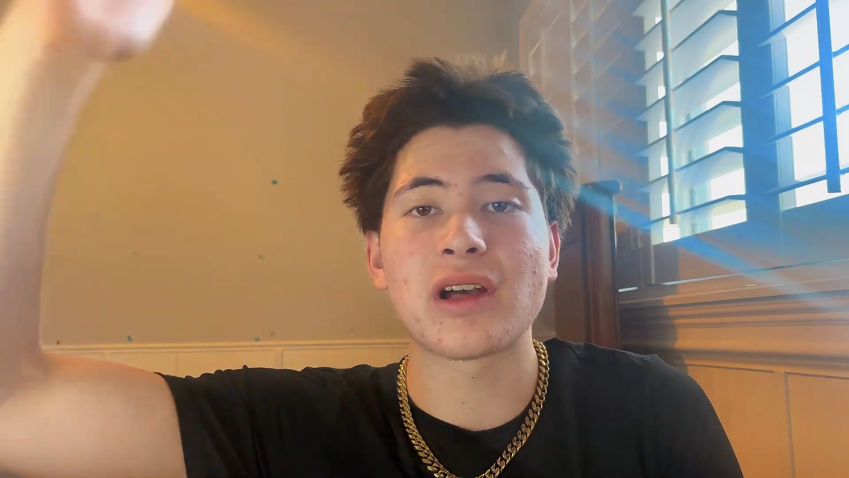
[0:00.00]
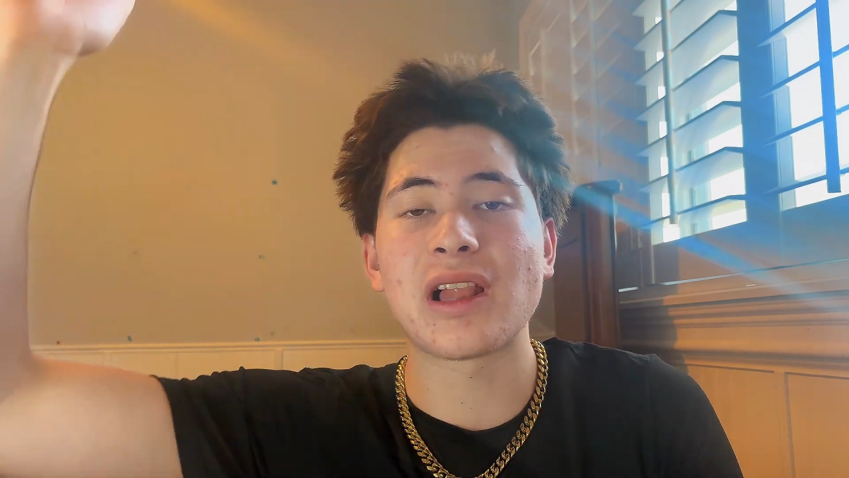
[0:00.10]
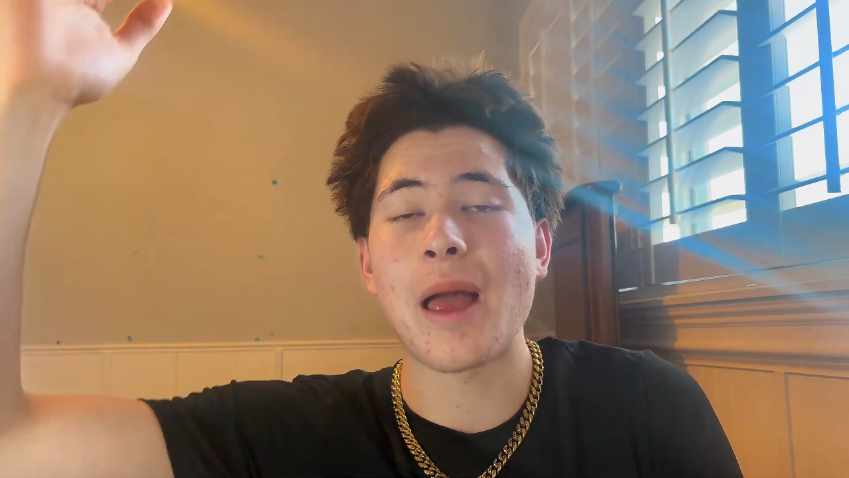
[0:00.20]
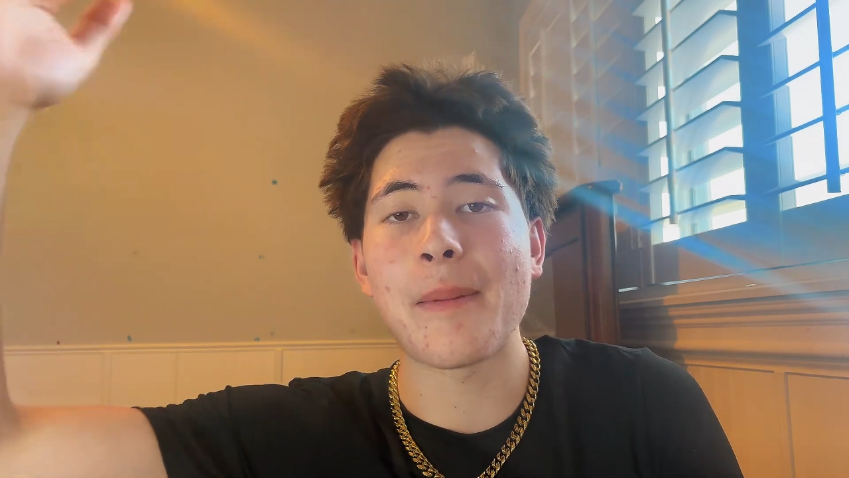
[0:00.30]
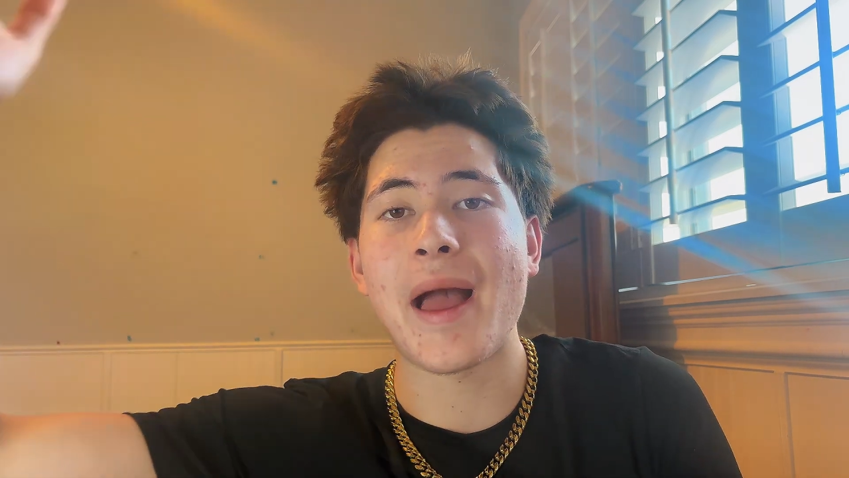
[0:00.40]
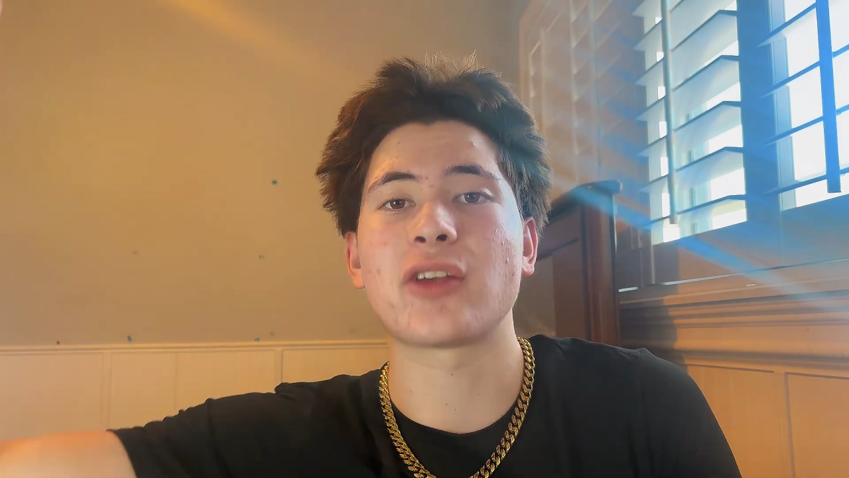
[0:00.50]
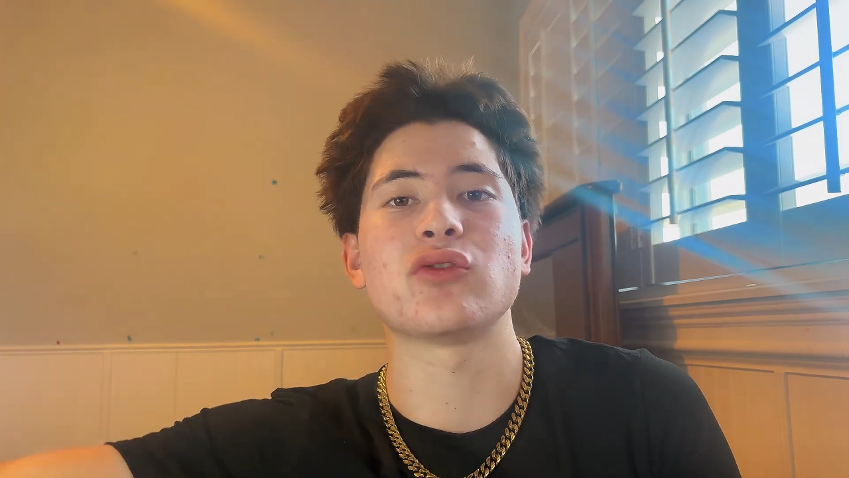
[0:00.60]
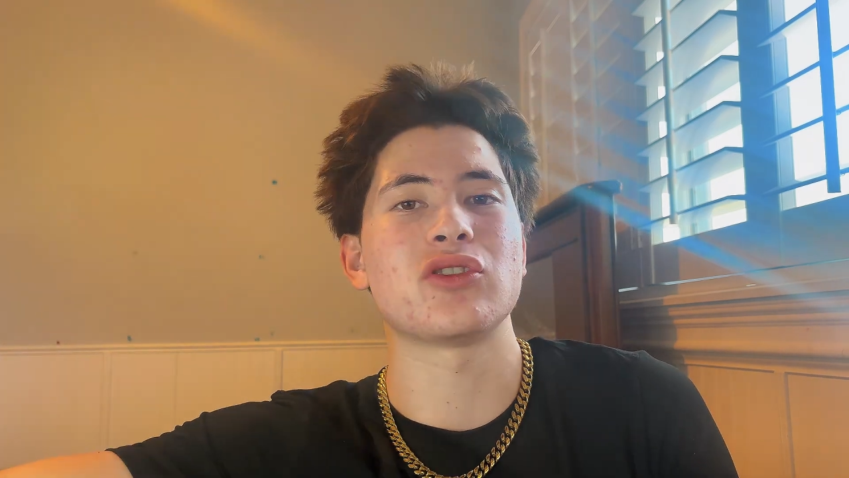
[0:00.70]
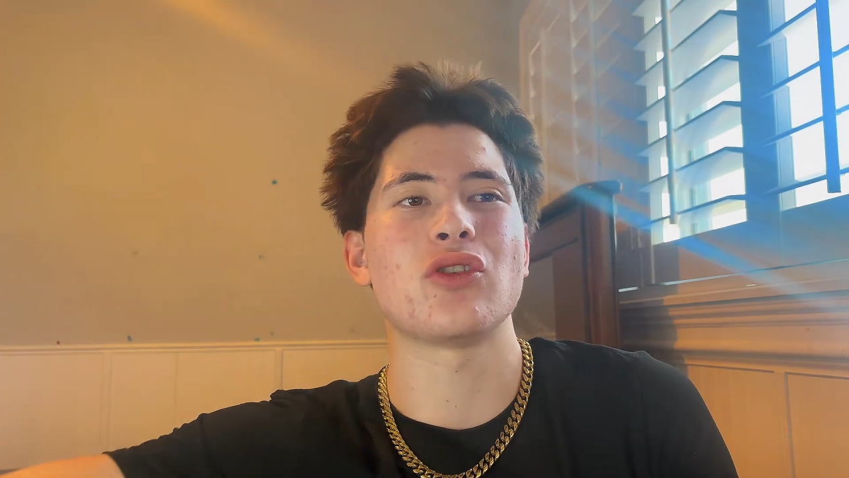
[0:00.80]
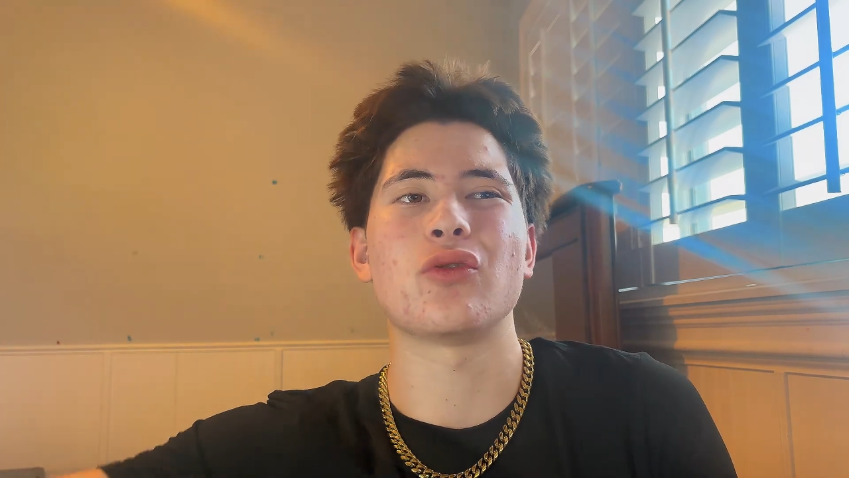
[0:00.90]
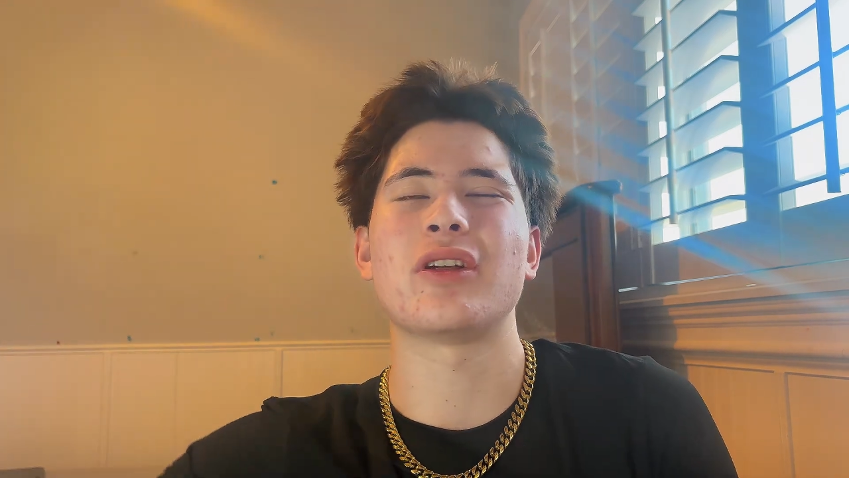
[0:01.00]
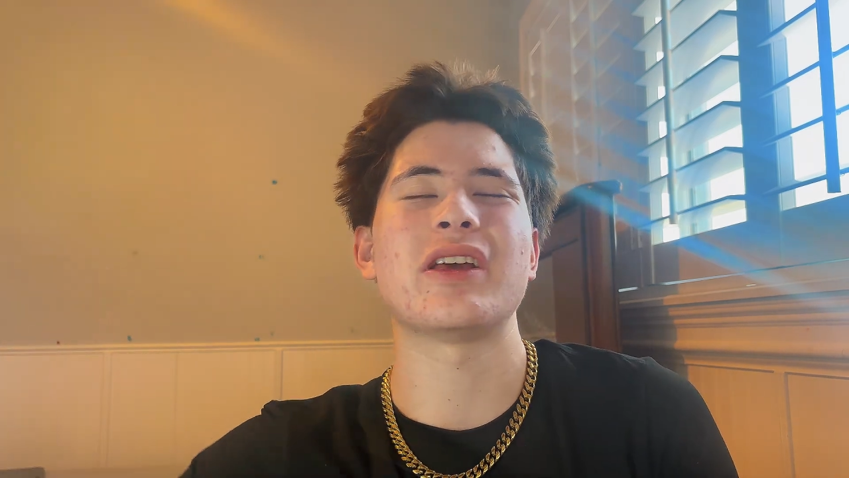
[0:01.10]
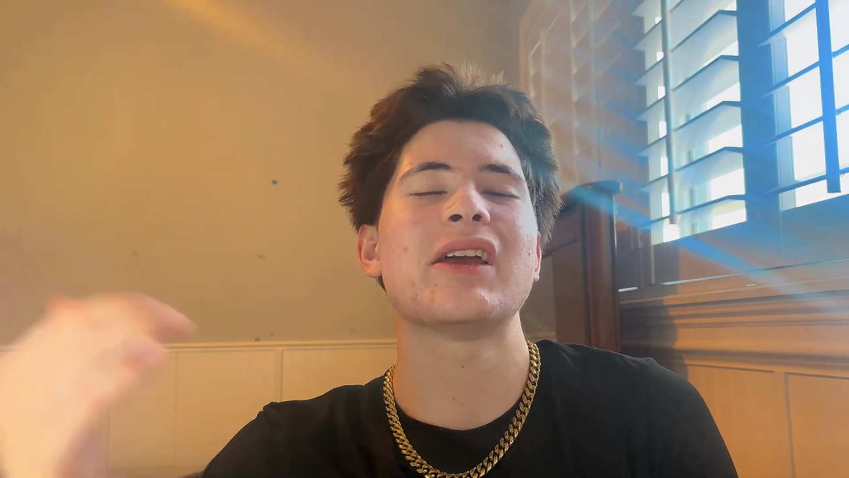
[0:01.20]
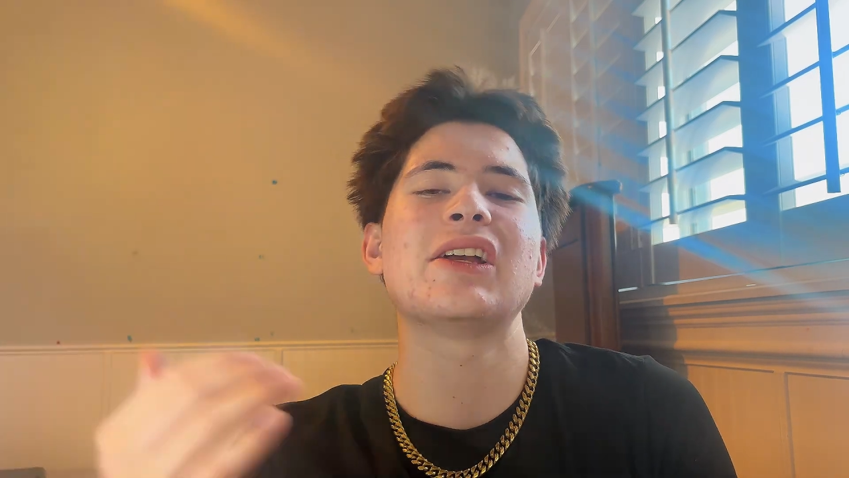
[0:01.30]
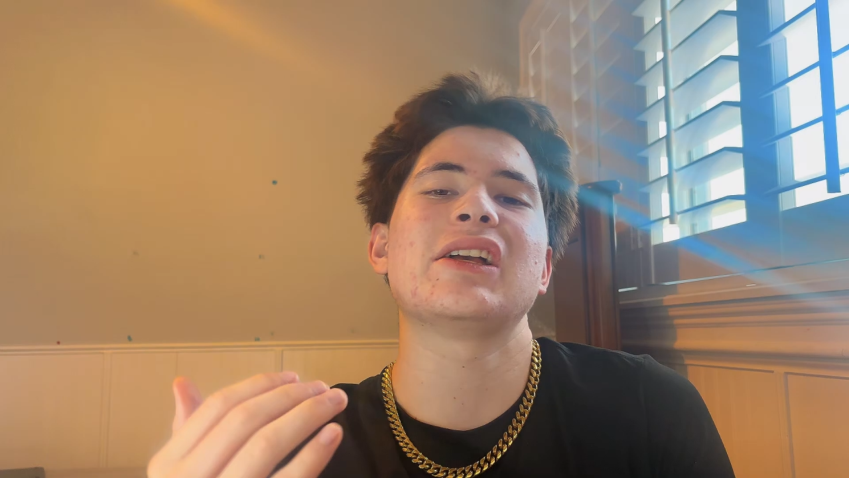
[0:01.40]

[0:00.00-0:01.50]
climax was so good.